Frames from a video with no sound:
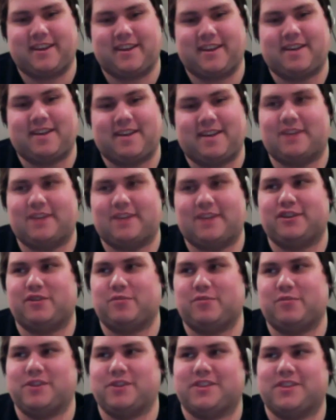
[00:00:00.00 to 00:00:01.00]
not dealing
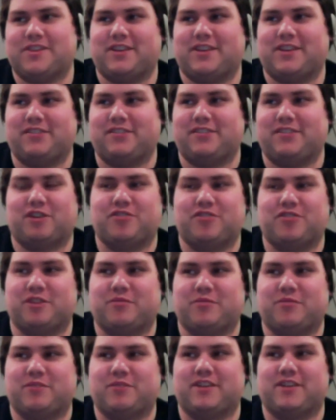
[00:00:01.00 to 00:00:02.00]
with on Star Trek. We're
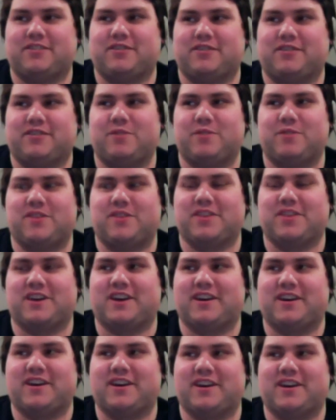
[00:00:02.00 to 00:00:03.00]
not dealing with
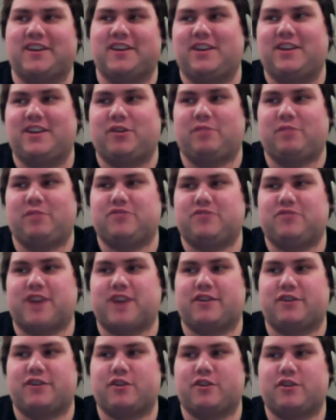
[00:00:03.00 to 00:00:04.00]
William Shatner
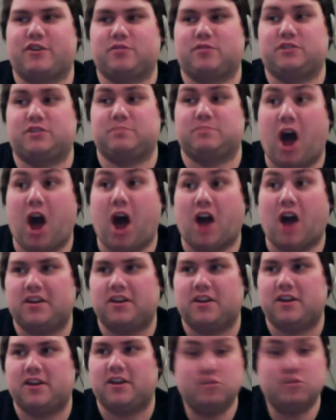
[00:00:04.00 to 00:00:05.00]
going, Spock,
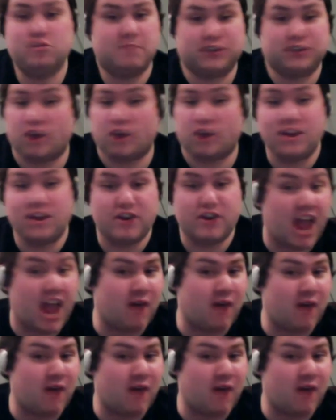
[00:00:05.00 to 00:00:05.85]
you must go here now.